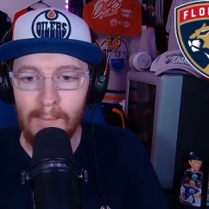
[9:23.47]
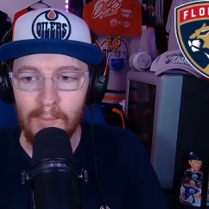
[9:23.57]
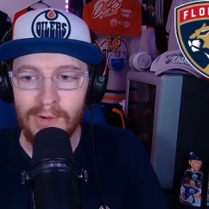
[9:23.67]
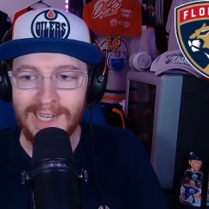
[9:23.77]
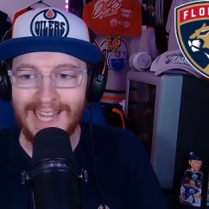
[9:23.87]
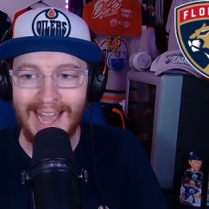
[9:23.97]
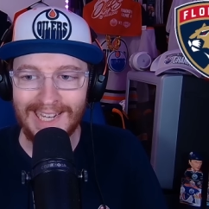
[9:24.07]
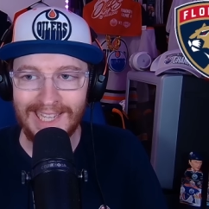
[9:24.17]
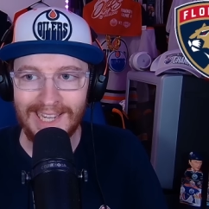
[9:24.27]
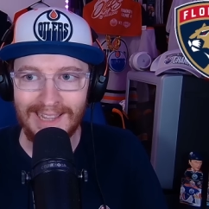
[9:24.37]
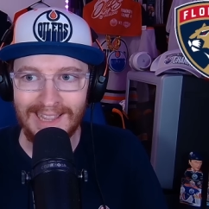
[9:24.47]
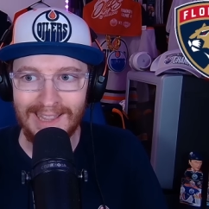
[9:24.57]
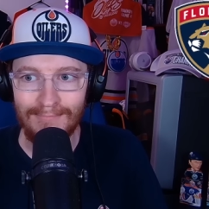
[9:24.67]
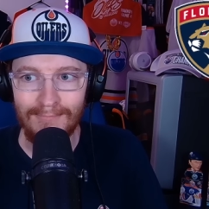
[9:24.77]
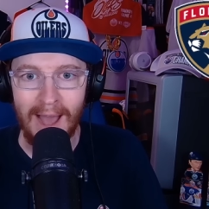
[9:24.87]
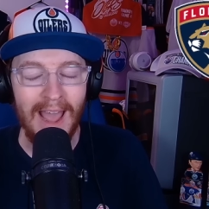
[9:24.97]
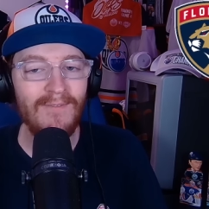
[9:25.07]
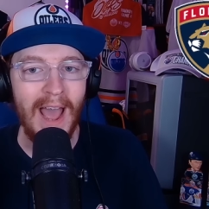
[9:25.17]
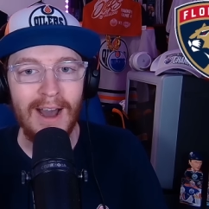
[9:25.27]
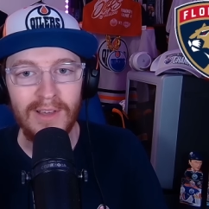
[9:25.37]
protect my
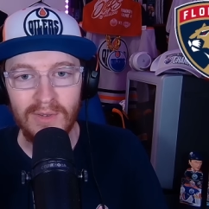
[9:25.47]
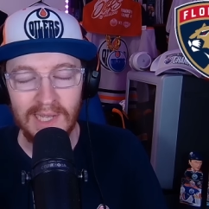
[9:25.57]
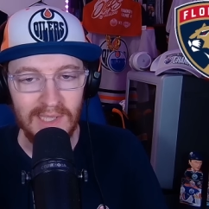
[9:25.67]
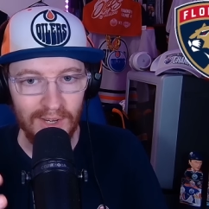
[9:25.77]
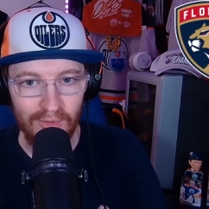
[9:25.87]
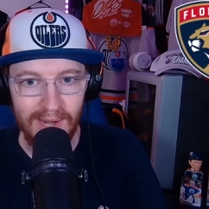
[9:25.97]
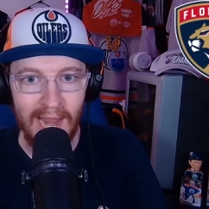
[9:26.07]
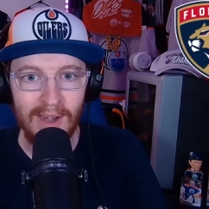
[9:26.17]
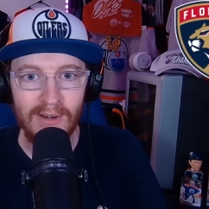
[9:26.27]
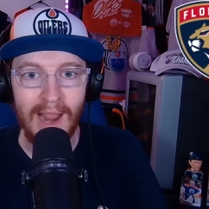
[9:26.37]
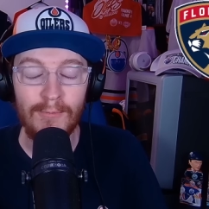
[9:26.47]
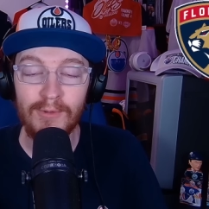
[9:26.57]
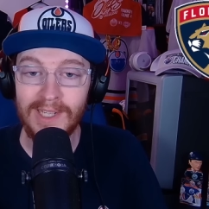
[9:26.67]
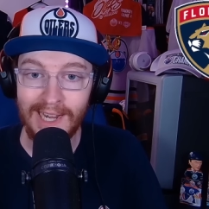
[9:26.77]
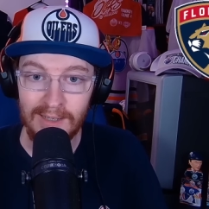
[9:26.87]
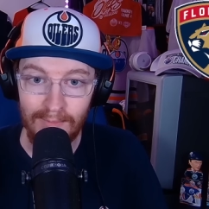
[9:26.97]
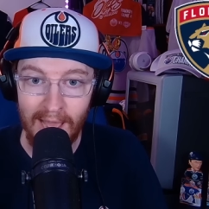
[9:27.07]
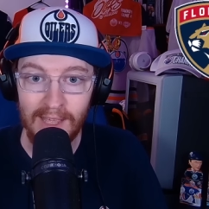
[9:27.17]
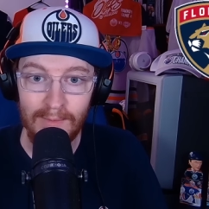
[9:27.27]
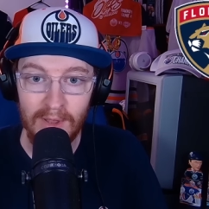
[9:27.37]
values as a creator and protect
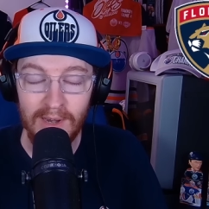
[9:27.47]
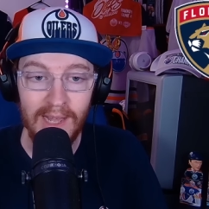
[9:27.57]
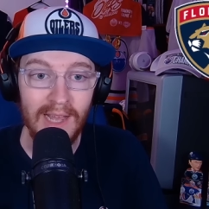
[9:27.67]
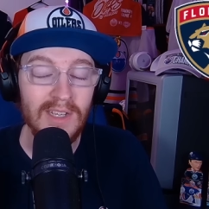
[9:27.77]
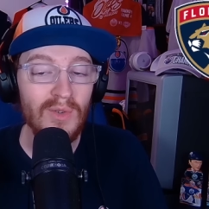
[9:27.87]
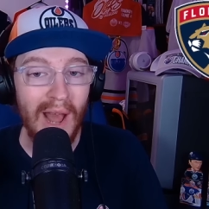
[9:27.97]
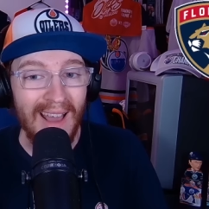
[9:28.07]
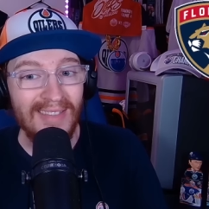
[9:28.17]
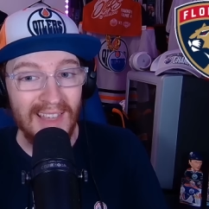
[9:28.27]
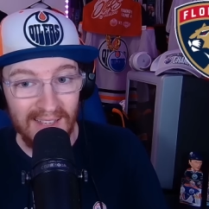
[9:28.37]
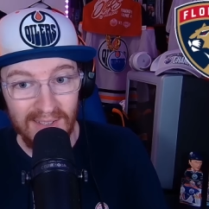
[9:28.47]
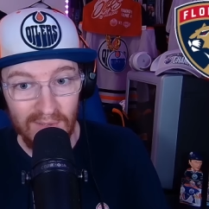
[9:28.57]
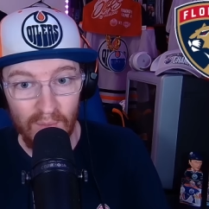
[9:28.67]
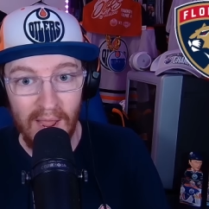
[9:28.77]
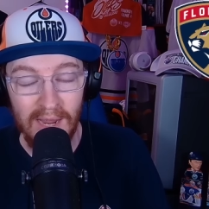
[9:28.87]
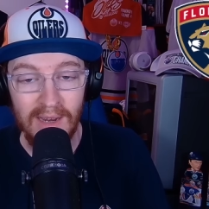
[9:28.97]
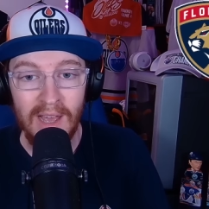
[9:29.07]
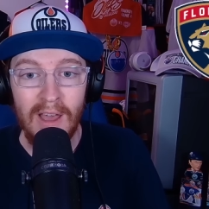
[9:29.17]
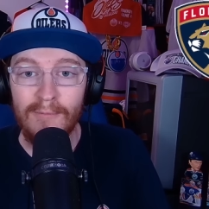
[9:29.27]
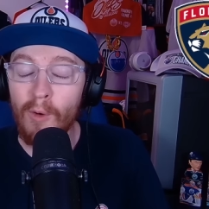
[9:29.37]
my community and do what I think is right
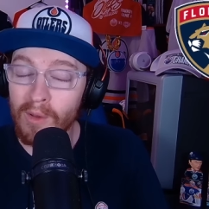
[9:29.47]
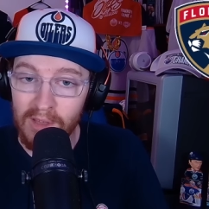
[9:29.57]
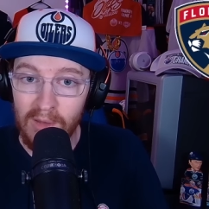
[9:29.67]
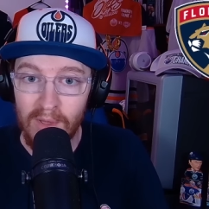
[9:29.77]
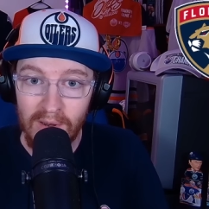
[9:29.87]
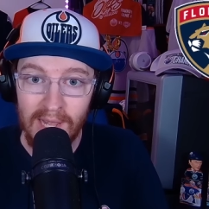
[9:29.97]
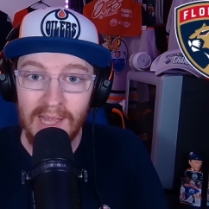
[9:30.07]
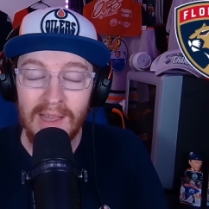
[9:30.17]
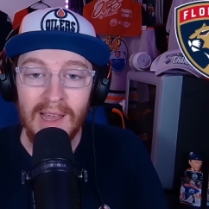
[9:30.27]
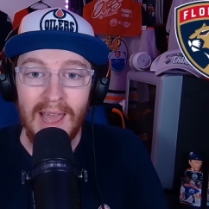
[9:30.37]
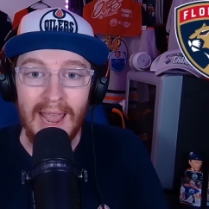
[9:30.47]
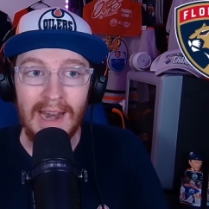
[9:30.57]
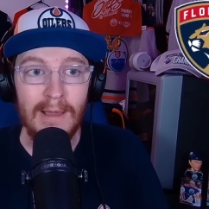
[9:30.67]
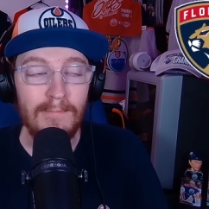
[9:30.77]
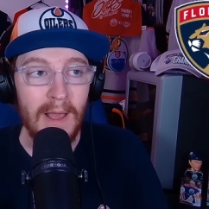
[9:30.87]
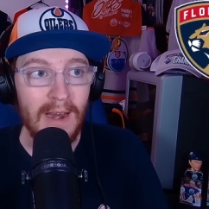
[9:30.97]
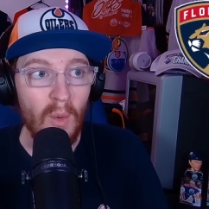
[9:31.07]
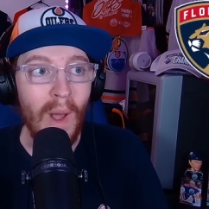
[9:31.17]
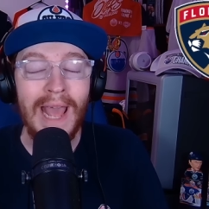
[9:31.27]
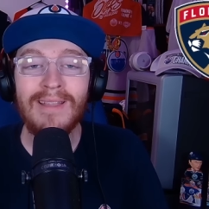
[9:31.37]
for the community in a
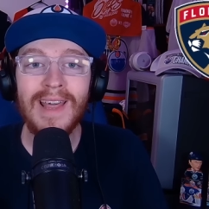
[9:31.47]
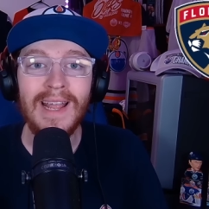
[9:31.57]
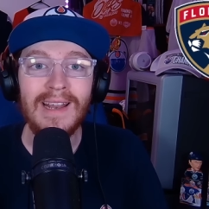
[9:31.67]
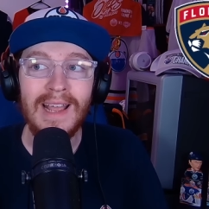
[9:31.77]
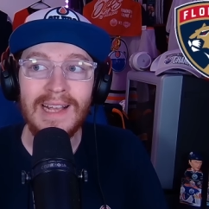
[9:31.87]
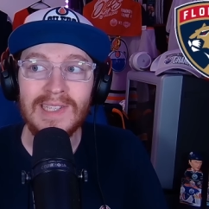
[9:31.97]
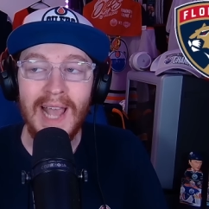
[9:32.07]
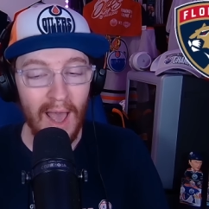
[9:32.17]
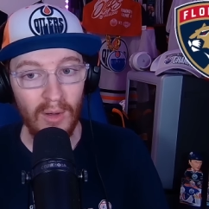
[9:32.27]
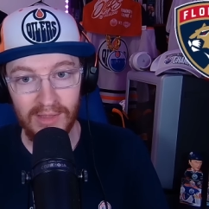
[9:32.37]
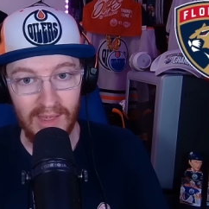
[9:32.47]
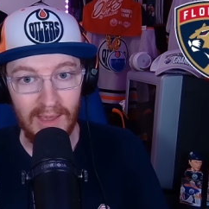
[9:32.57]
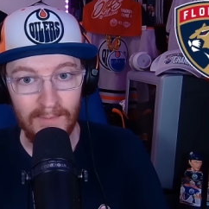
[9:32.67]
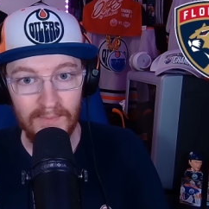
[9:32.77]
way that is healthy,